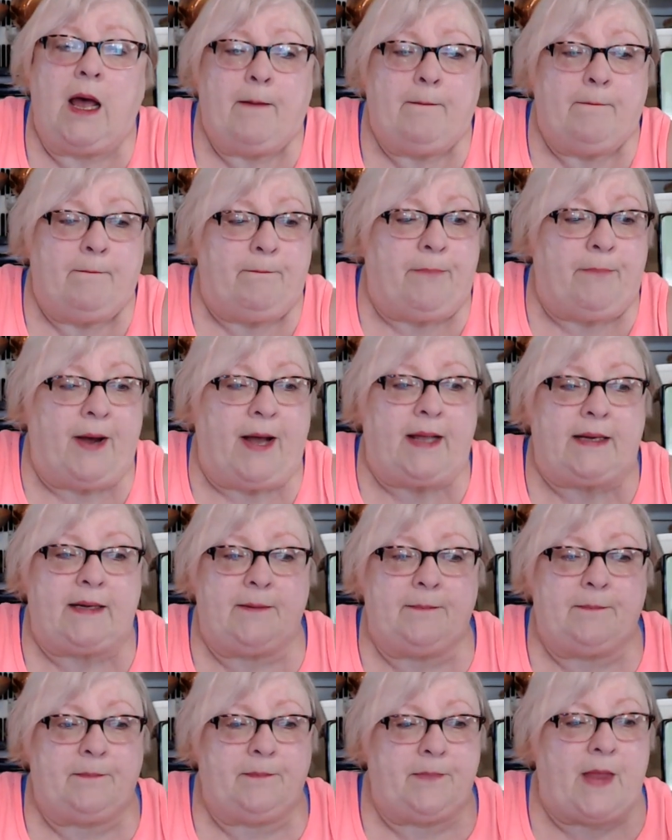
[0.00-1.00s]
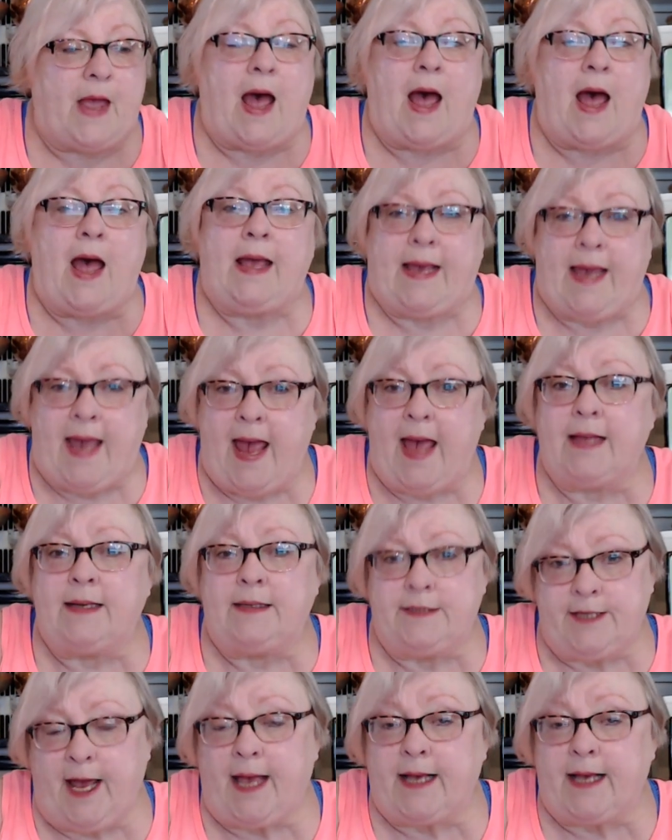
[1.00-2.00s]
But I can
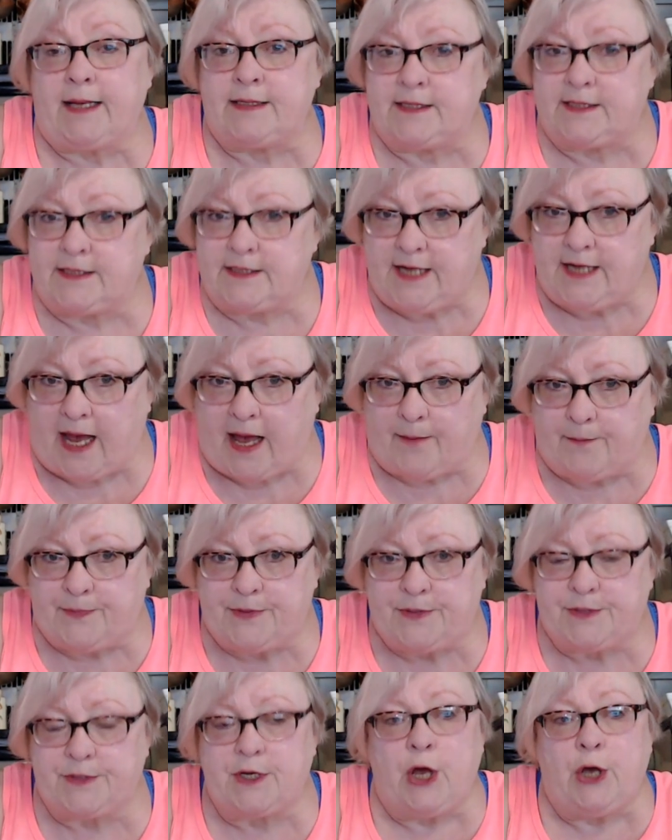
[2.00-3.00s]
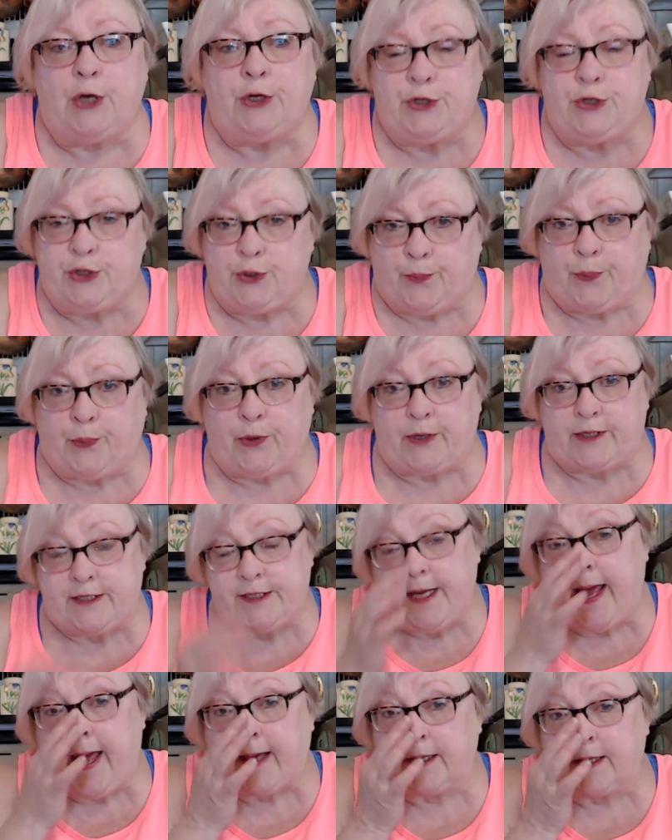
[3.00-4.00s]
take steps to
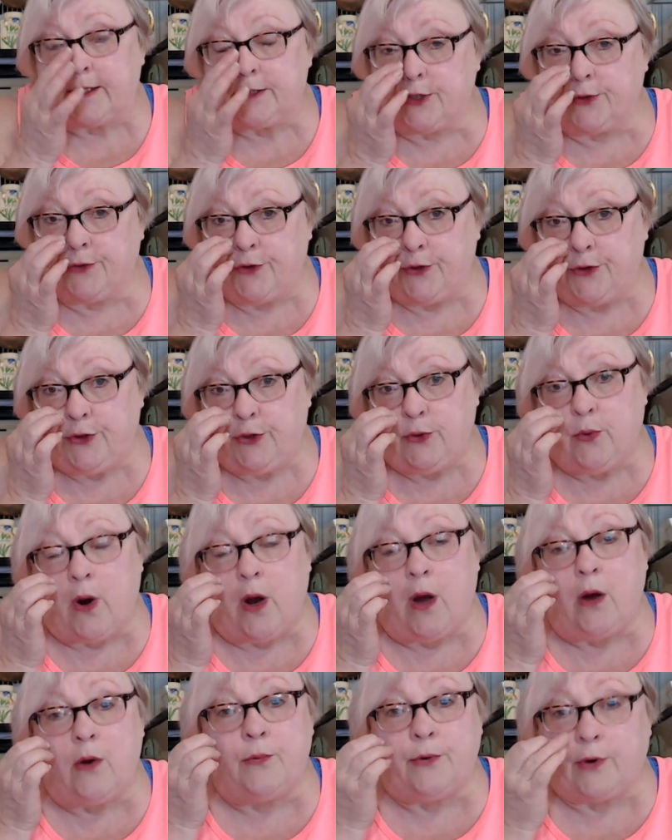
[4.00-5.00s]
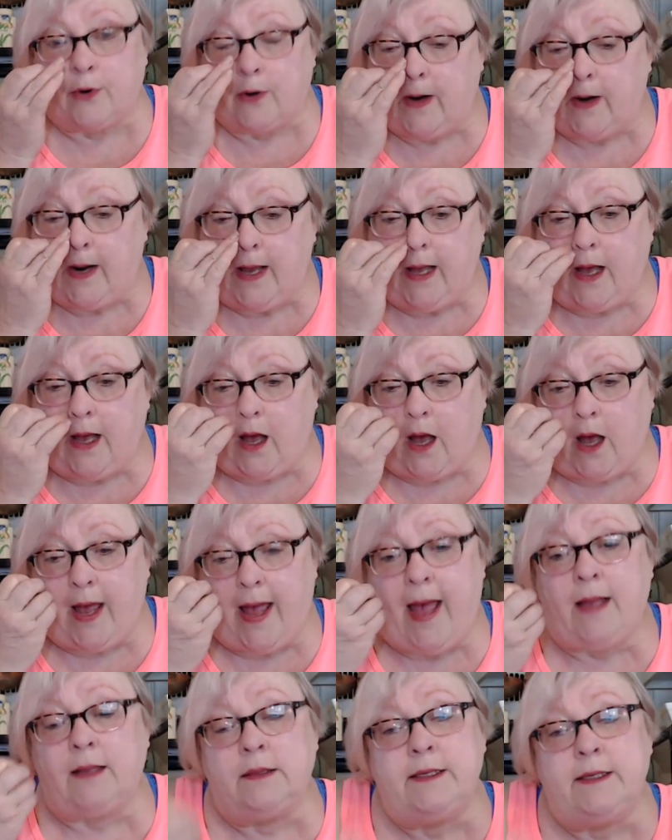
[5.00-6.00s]
protect the new owner
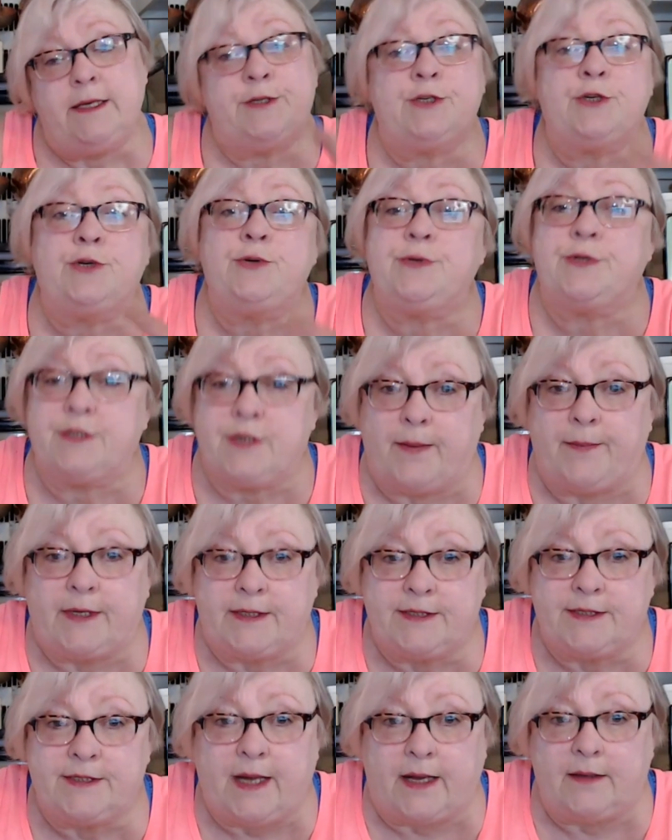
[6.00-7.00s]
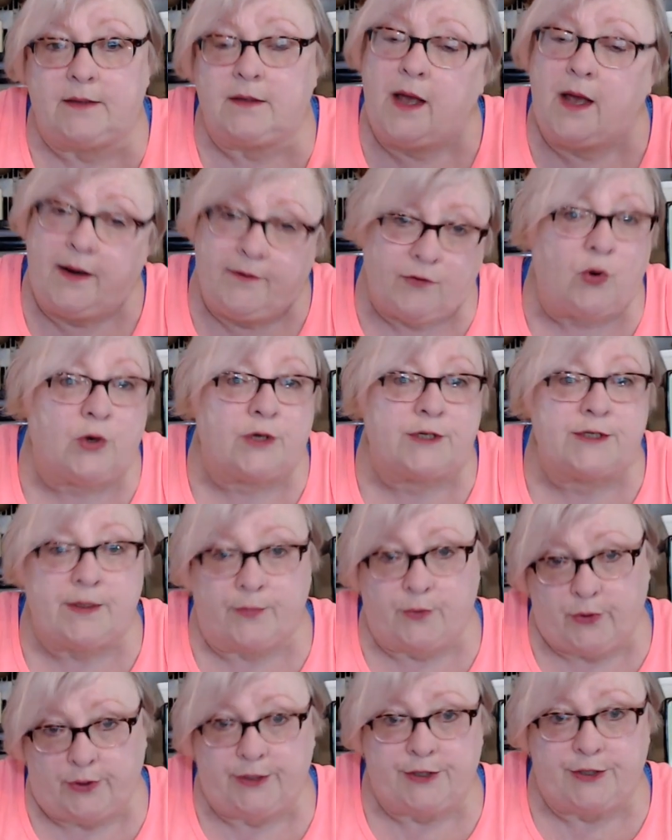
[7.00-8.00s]
at least to some extent. And of course, I'm
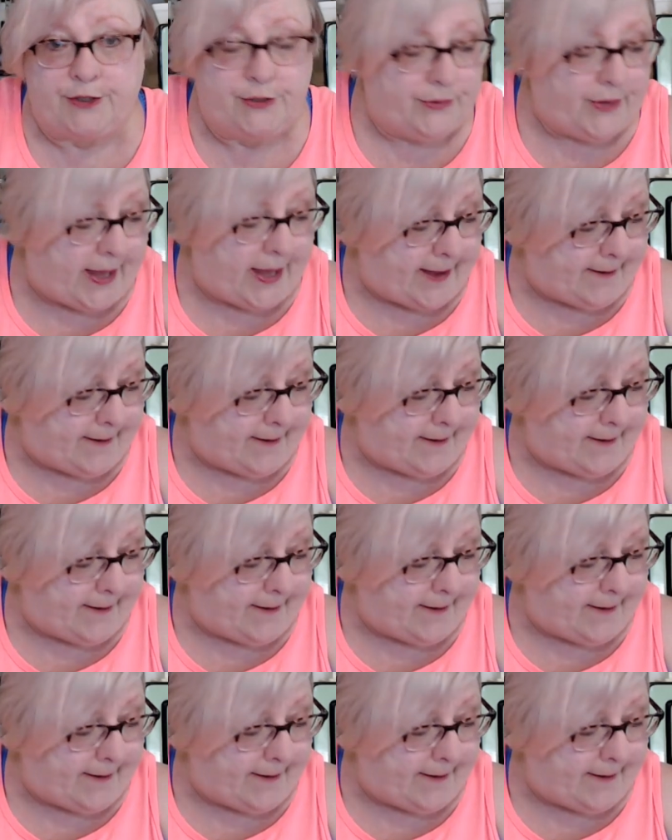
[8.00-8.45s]
going to do that.